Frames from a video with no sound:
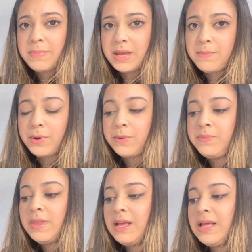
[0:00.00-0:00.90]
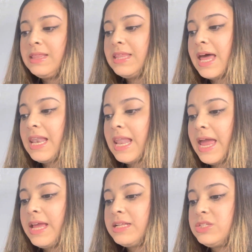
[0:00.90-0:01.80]
people that
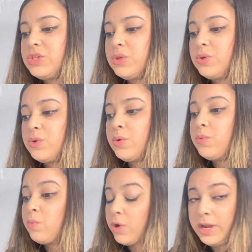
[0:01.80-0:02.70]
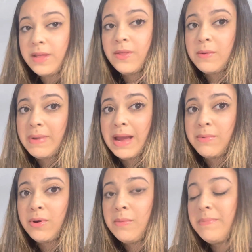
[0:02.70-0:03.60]
like to work in their
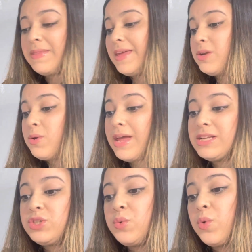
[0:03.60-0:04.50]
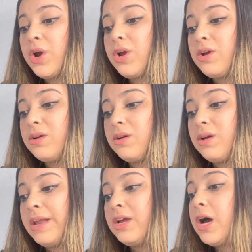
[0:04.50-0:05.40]
Bible, but they don't like to work
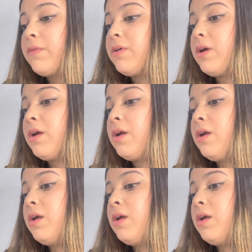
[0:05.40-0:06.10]
and cover